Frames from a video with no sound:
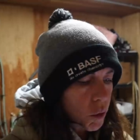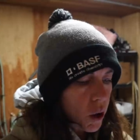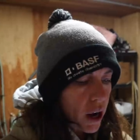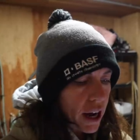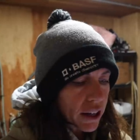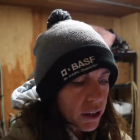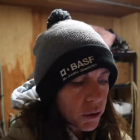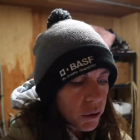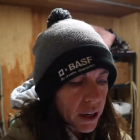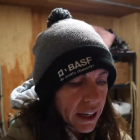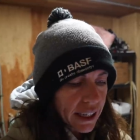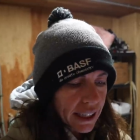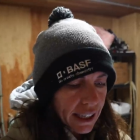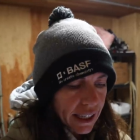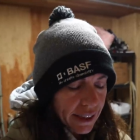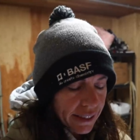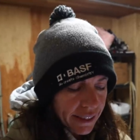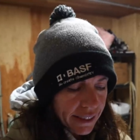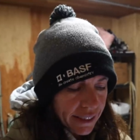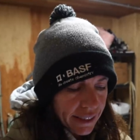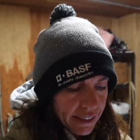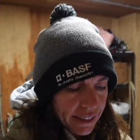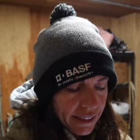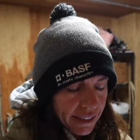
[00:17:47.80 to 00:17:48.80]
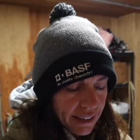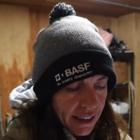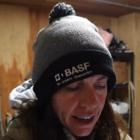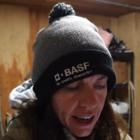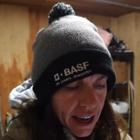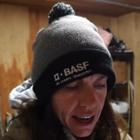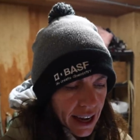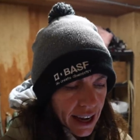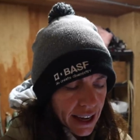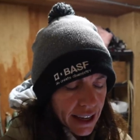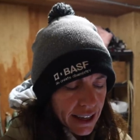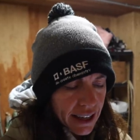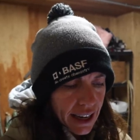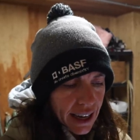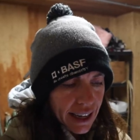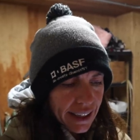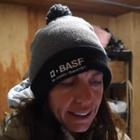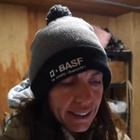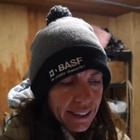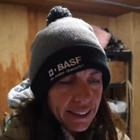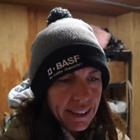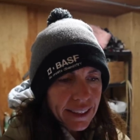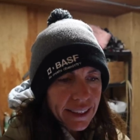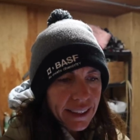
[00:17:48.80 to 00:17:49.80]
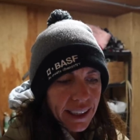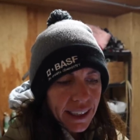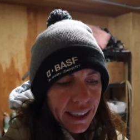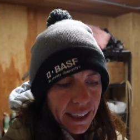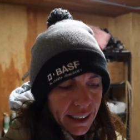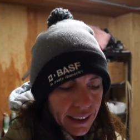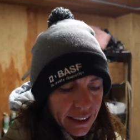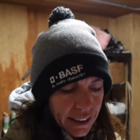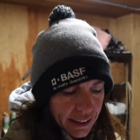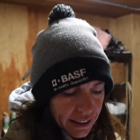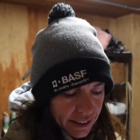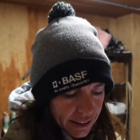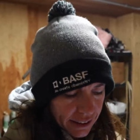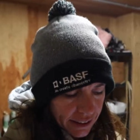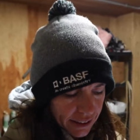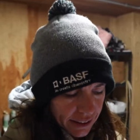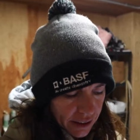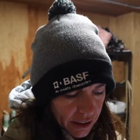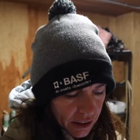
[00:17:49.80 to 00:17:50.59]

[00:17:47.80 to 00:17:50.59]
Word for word: Why do I get that? I think